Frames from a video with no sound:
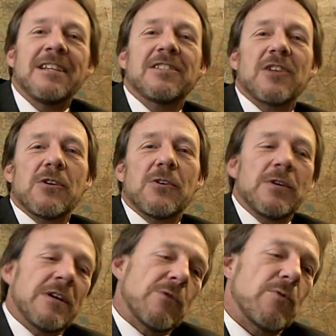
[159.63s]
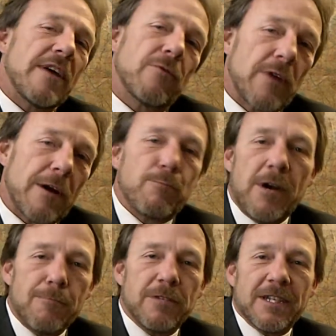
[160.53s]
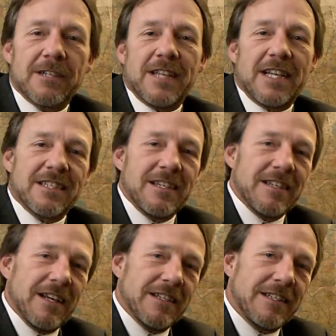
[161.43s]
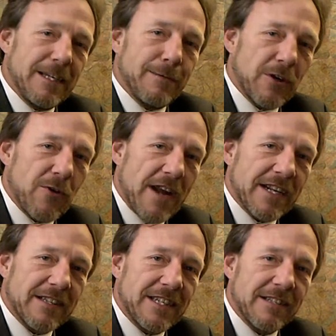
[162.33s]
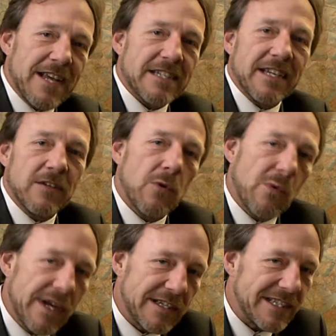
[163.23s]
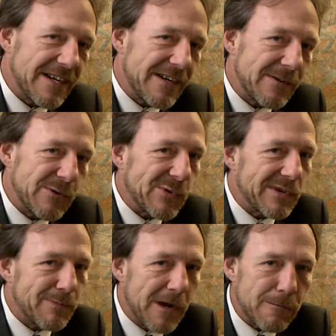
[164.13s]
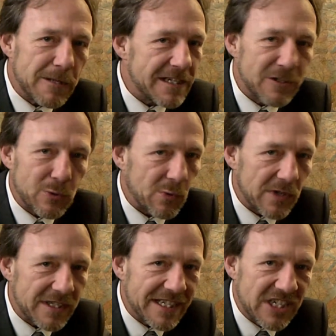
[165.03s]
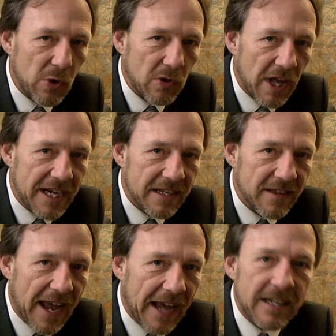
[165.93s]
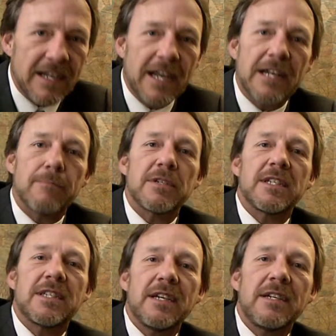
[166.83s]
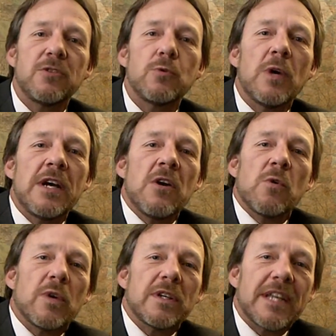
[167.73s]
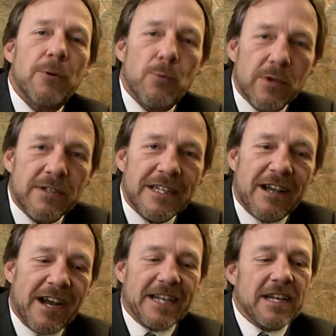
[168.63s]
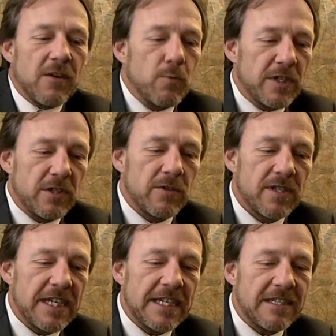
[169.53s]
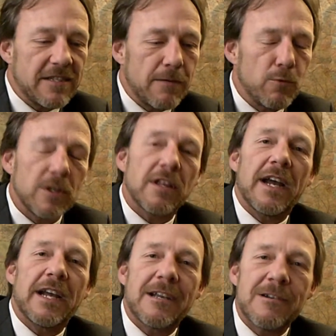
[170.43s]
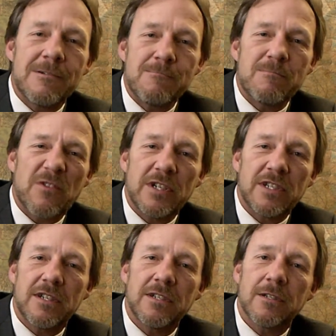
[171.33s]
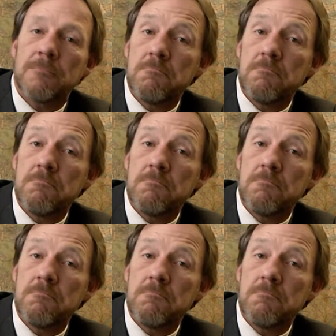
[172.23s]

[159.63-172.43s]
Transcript: So we have a republic that's democratically elected. Well, Republicans really don't like that. And I'm going to tell you what they really like. When you see someone like, for instance,